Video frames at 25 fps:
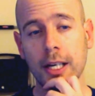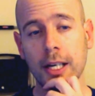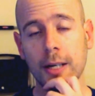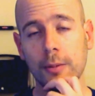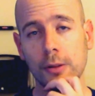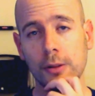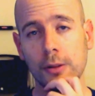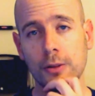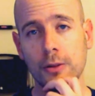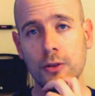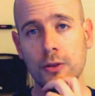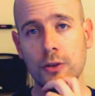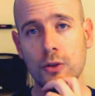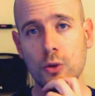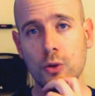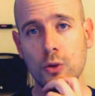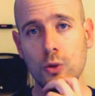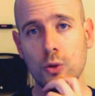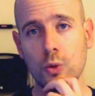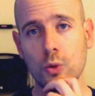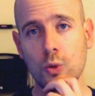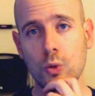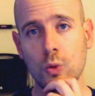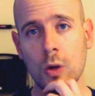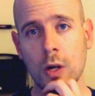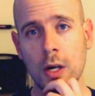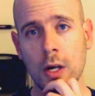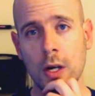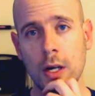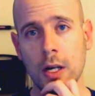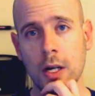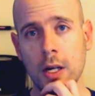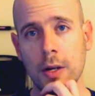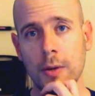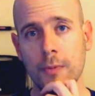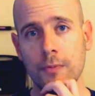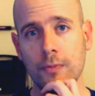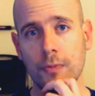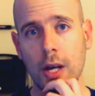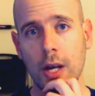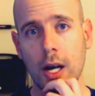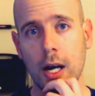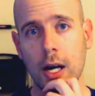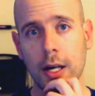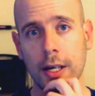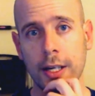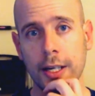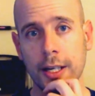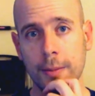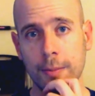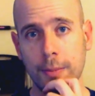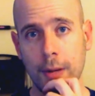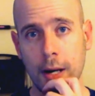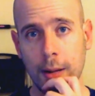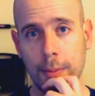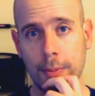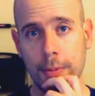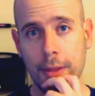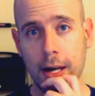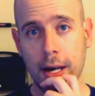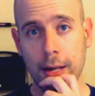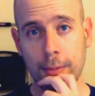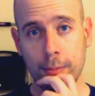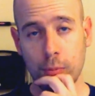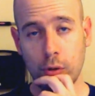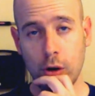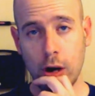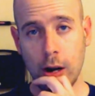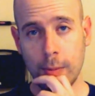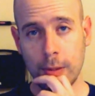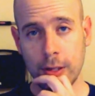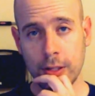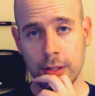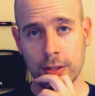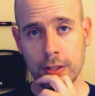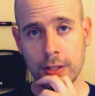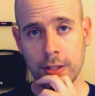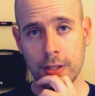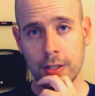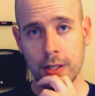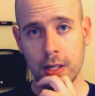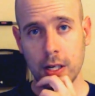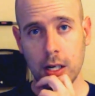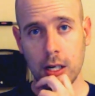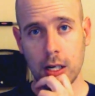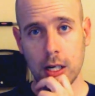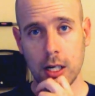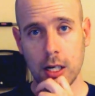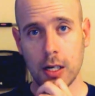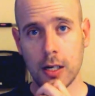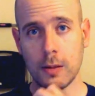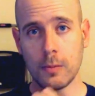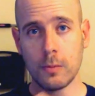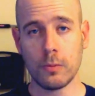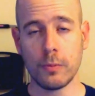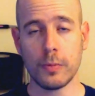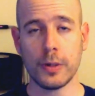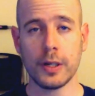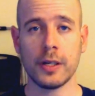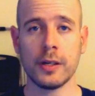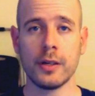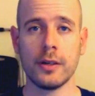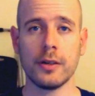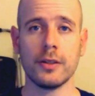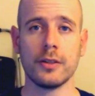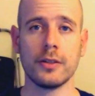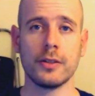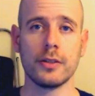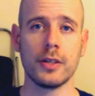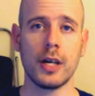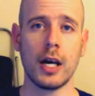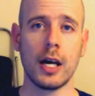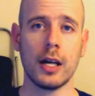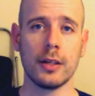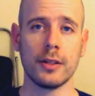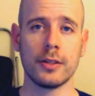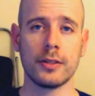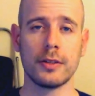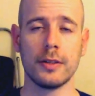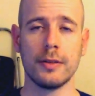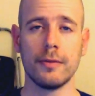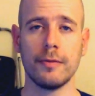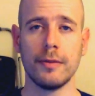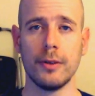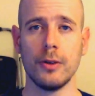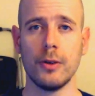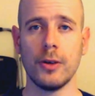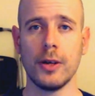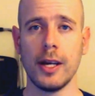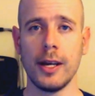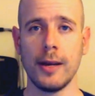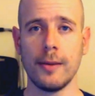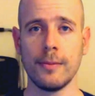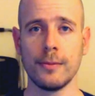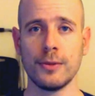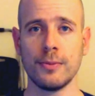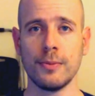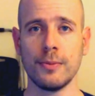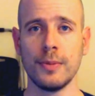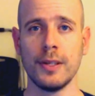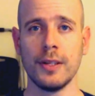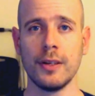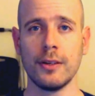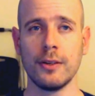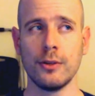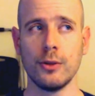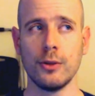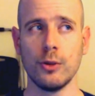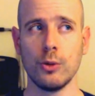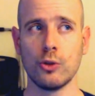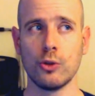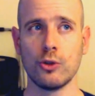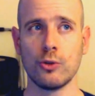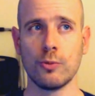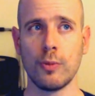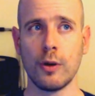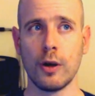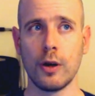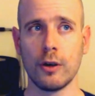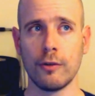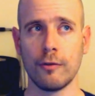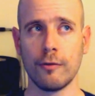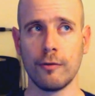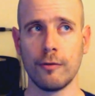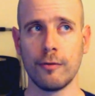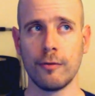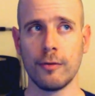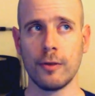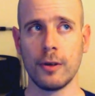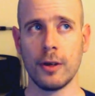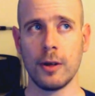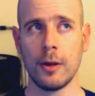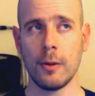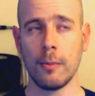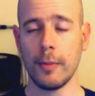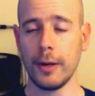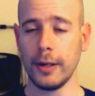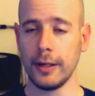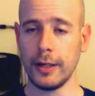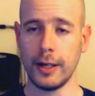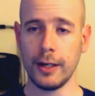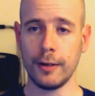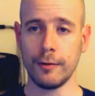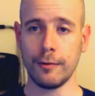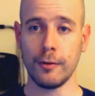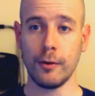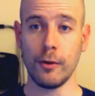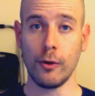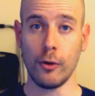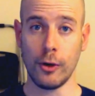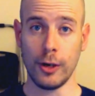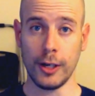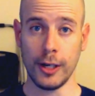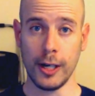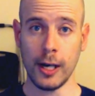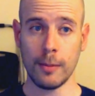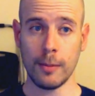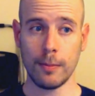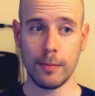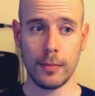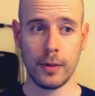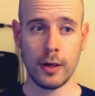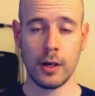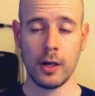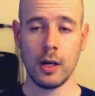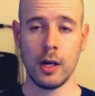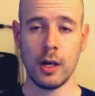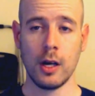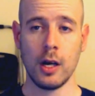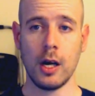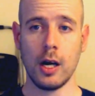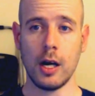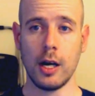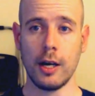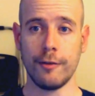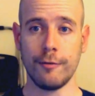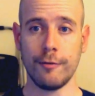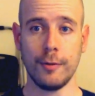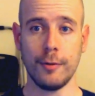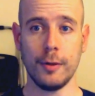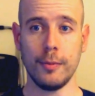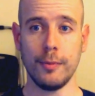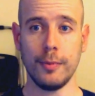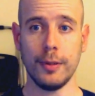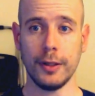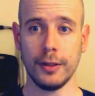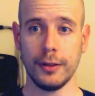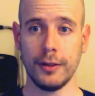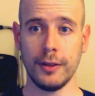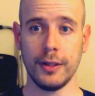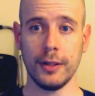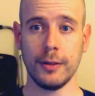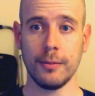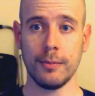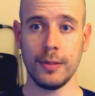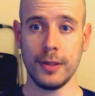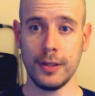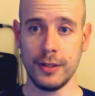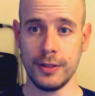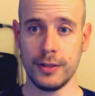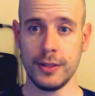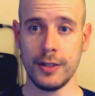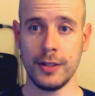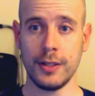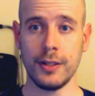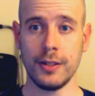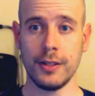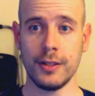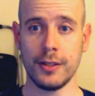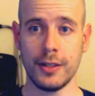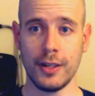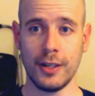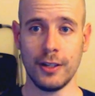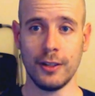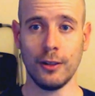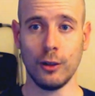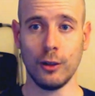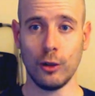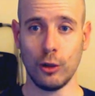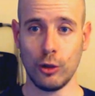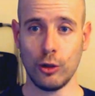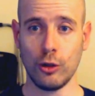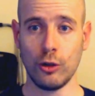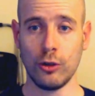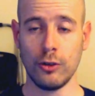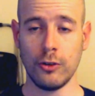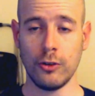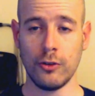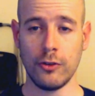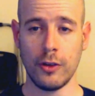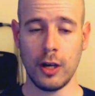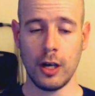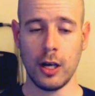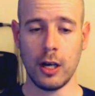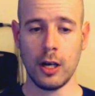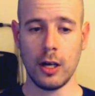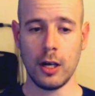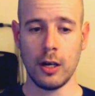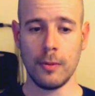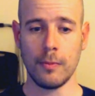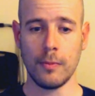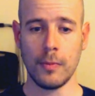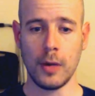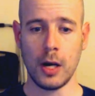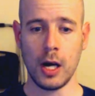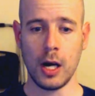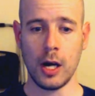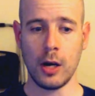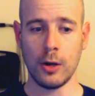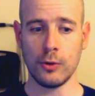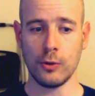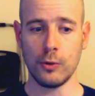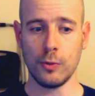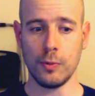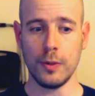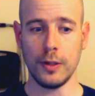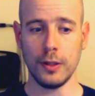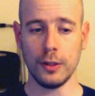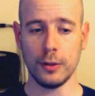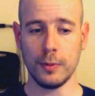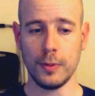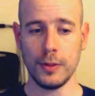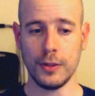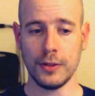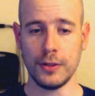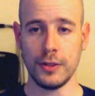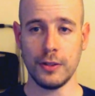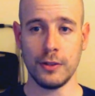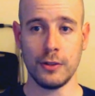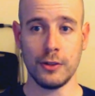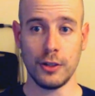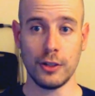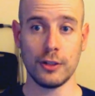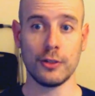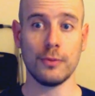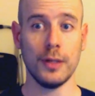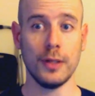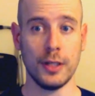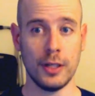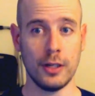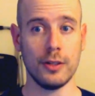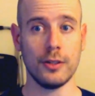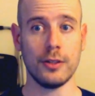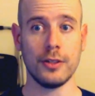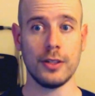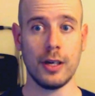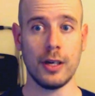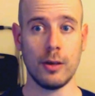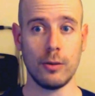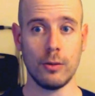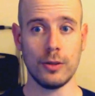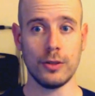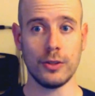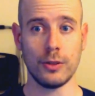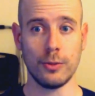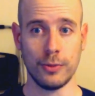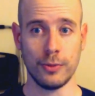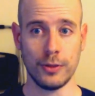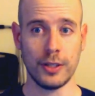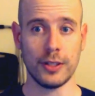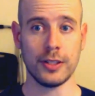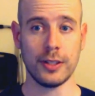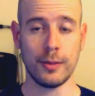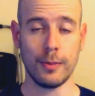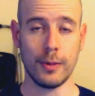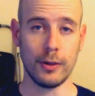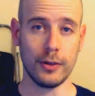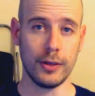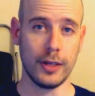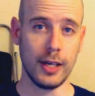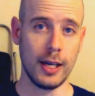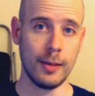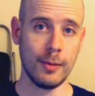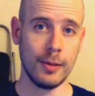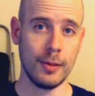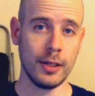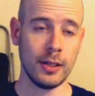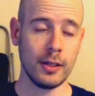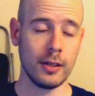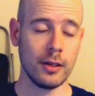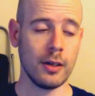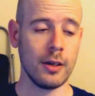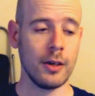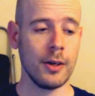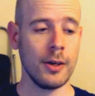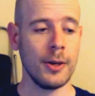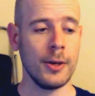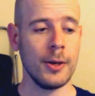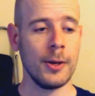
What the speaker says: be able to keep up that promise, because honestly, video games have been a huge part of my life growing up. I've been building PCs and learned how to build PCs just because I was obsessed about gaming.